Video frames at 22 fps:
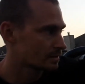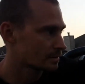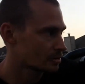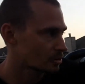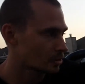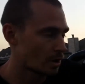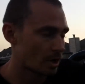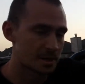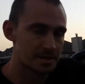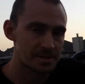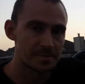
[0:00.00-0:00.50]

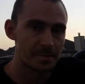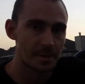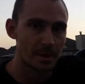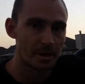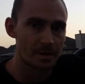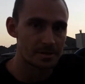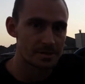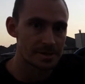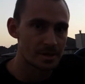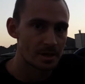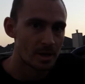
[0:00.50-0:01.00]

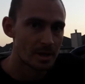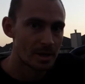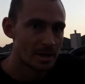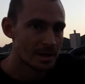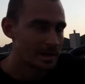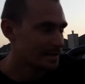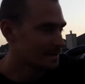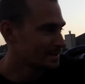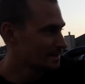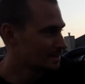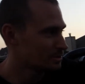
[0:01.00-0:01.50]
crossbars,
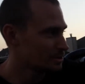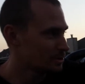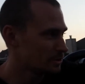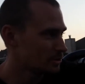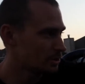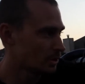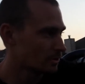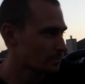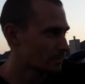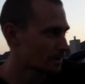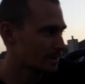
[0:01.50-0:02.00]
you
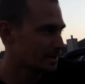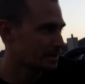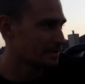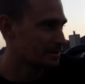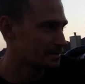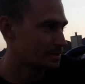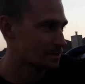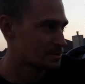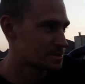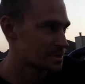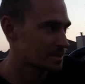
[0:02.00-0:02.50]
don't really,
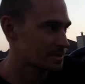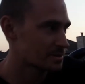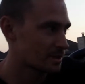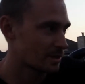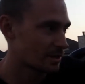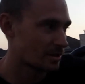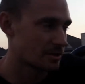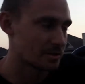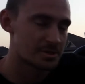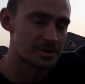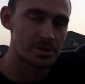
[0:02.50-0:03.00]
those things
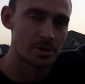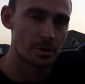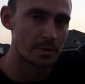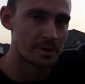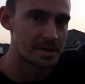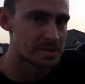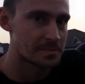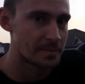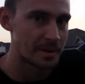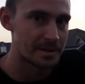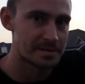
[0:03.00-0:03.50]
are so
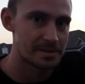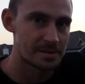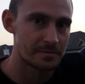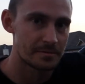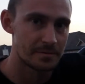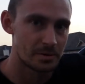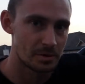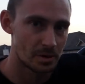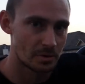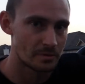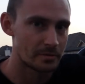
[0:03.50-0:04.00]
expensive,
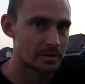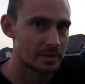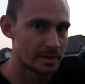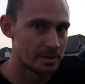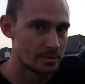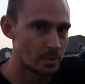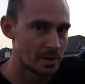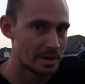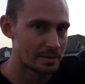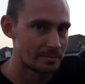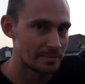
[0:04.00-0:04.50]
you don't really
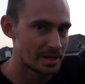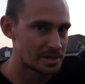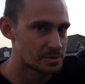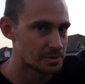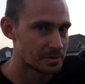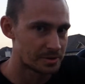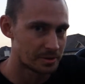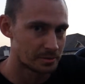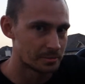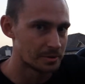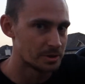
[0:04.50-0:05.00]
want to mess
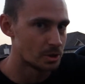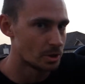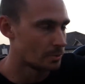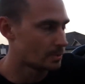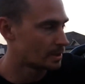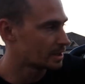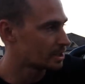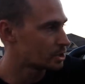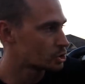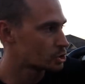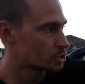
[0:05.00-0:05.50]
with them. You don't
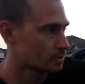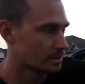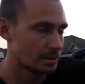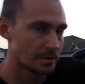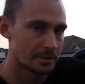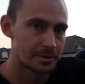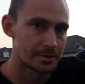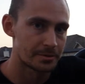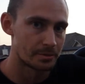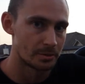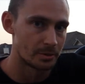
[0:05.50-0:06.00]
want to drill
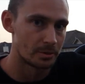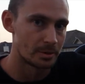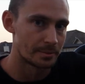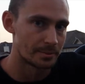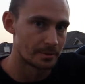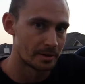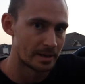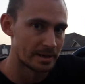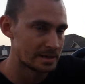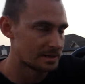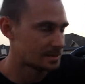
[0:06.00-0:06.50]
through them
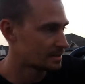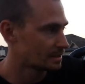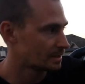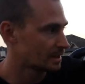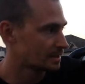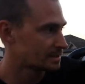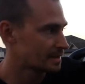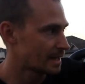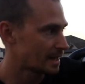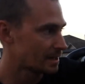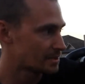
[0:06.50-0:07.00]
or anything
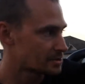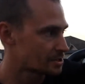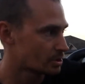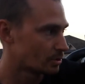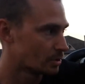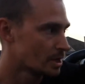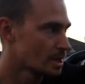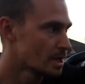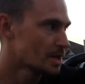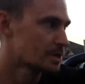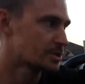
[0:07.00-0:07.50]
like that.
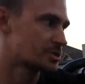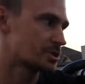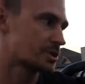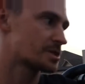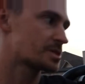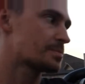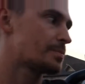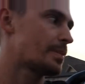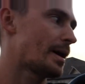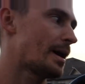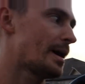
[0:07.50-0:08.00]
So
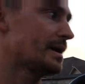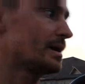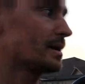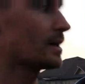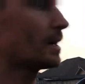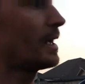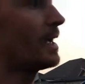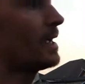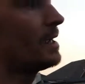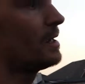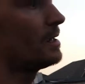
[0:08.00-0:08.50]
just
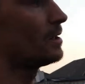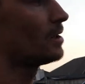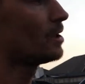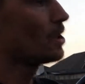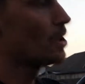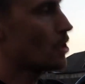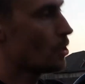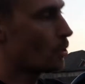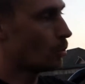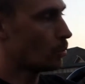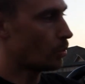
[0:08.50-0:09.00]
buying a
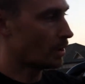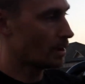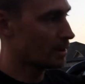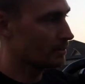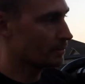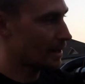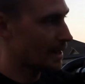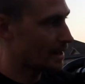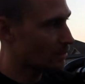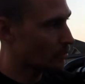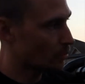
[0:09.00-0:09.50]
1
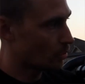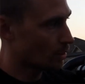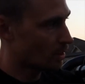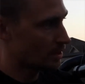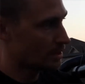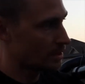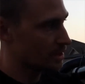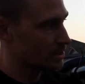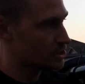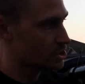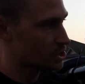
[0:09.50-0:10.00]
by
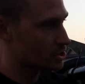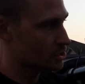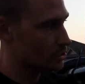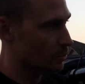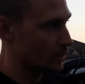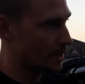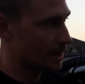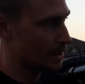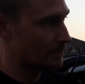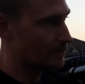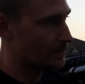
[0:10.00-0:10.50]
1 inch
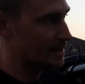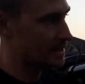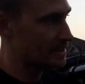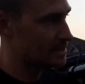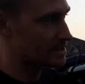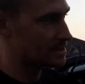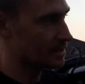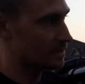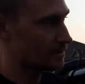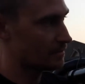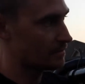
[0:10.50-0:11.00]
square
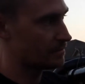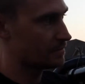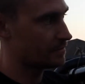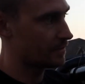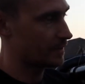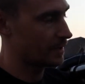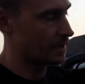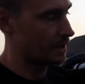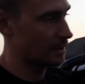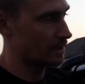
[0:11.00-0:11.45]
piece of